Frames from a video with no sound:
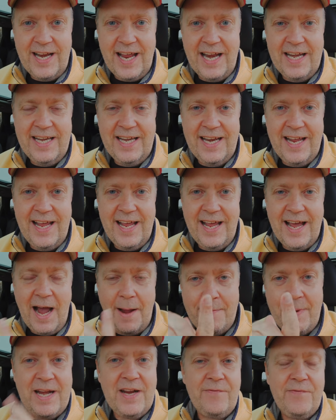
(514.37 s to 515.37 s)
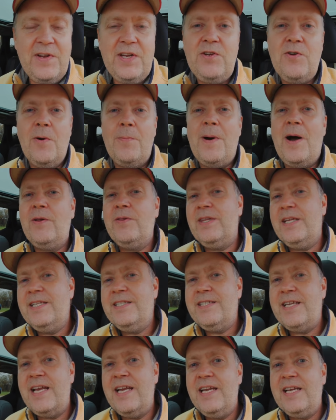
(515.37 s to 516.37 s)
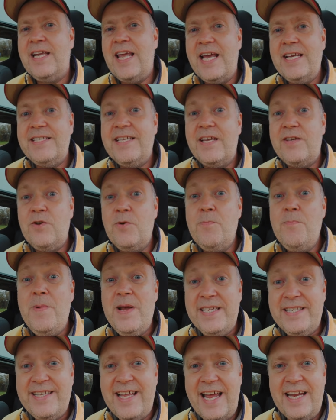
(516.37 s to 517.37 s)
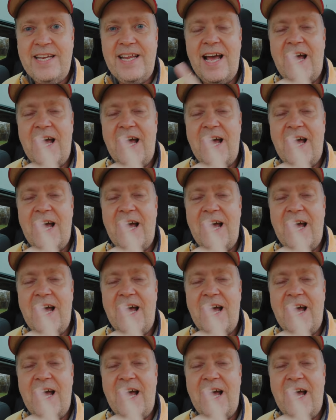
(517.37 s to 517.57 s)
And uh, I made a video about this, and in case that you missed that,